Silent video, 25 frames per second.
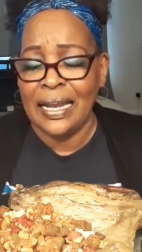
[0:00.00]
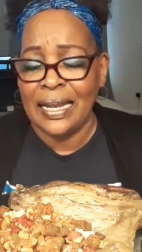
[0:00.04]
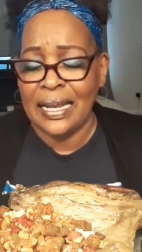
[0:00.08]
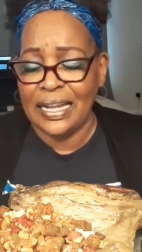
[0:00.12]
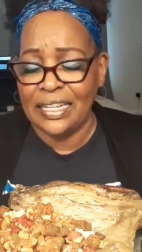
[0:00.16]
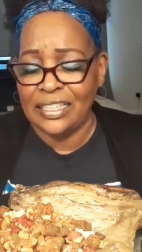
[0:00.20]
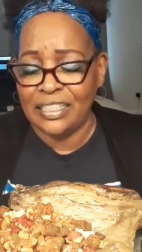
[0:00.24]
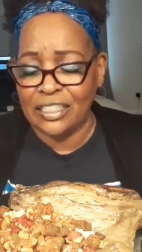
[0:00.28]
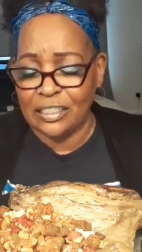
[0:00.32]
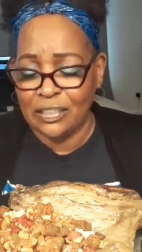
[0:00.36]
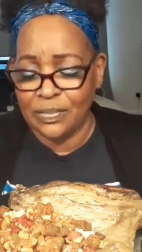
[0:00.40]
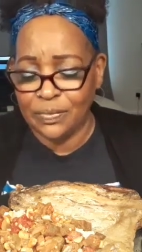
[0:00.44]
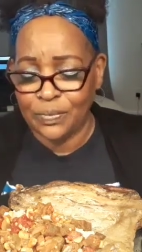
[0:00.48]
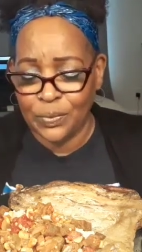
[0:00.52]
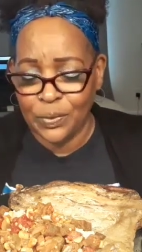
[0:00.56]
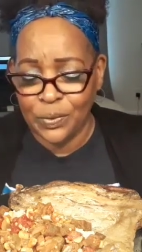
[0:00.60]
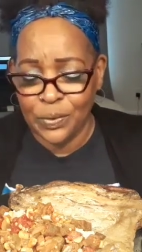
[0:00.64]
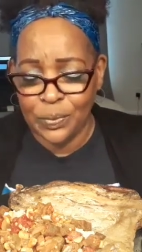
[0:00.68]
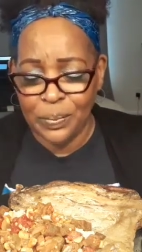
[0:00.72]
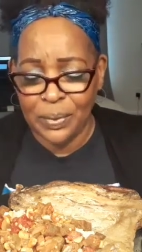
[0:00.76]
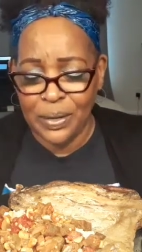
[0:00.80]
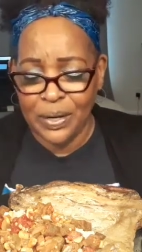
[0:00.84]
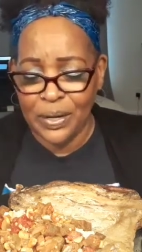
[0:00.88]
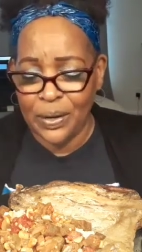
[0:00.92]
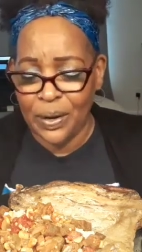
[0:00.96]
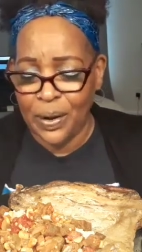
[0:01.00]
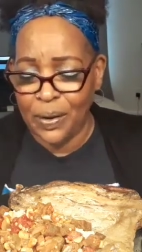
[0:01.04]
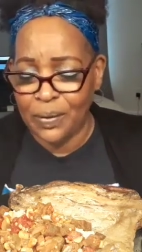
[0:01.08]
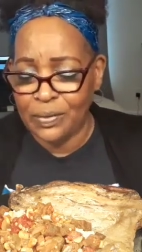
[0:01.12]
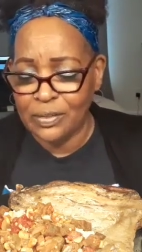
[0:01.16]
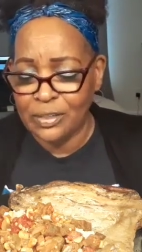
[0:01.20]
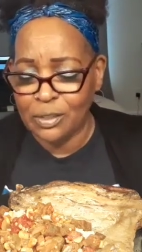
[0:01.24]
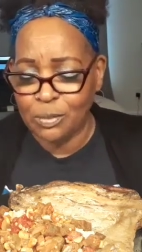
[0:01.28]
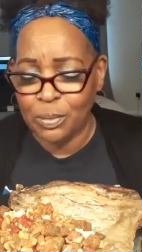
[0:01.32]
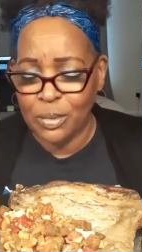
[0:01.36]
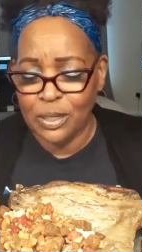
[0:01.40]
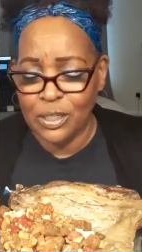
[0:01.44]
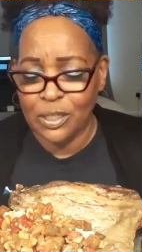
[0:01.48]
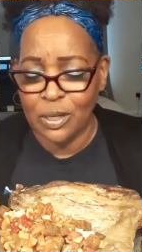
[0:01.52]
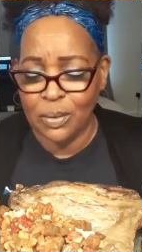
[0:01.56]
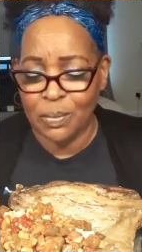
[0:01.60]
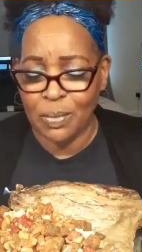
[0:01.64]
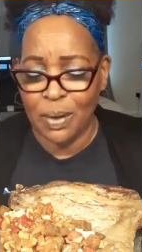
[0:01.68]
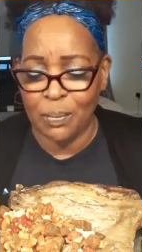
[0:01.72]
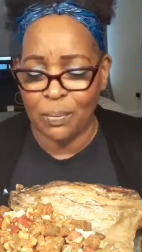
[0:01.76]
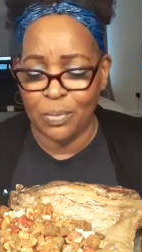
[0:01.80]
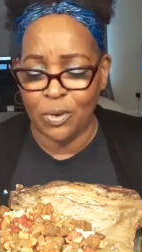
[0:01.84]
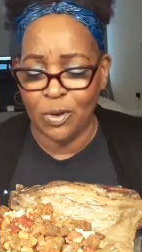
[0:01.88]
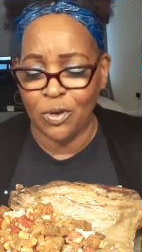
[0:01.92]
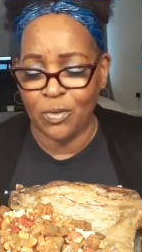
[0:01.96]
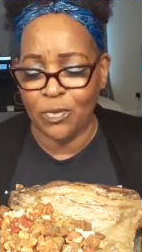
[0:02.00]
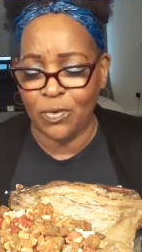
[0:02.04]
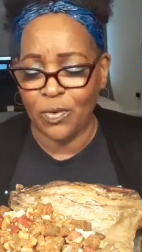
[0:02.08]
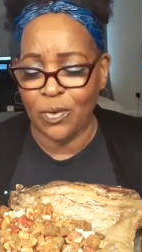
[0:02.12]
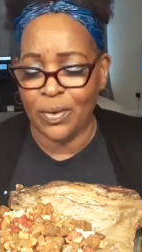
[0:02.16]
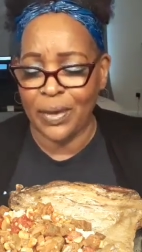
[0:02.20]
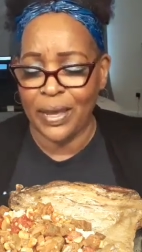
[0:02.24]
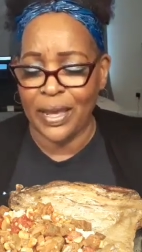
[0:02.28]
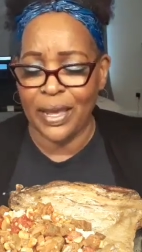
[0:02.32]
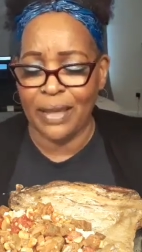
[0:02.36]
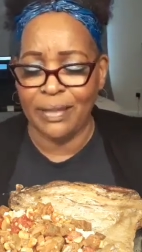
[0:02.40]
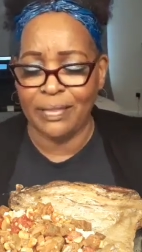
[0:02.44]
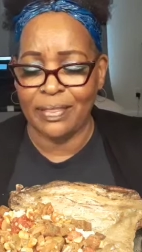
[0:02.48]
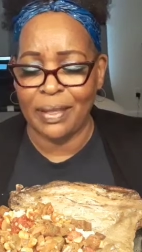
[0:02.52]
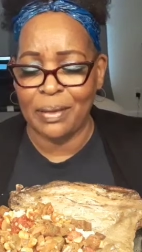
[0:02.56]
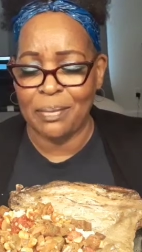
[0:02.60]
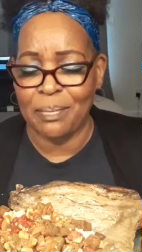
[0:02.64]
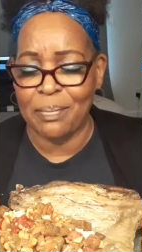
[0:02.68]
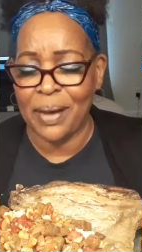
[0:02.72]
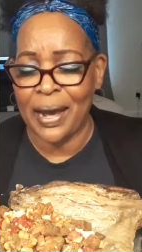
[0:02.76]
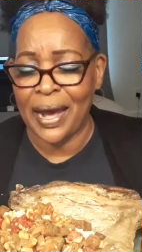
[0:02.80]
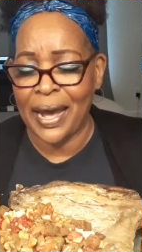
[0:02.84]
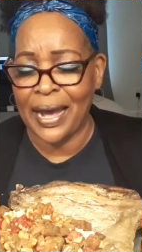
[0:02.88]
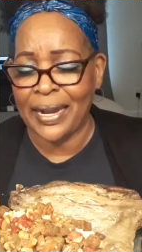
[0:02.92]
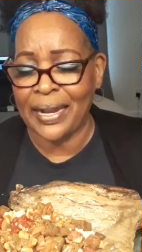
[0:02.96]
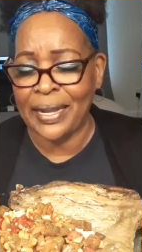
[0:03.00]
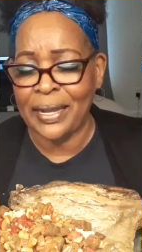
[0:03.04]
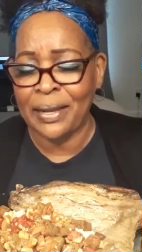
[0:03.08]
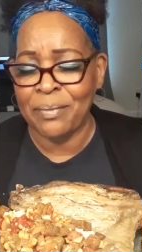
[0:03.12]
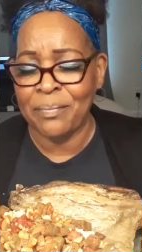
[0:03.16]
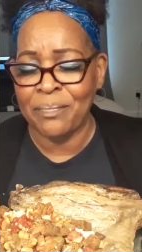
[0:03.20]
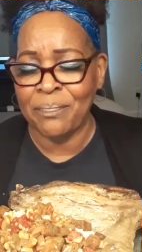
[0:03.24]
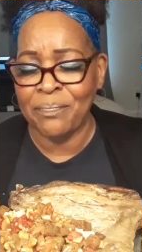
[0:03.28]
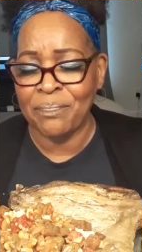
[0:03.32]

let this food be nourishment to my beautiful and healthy body.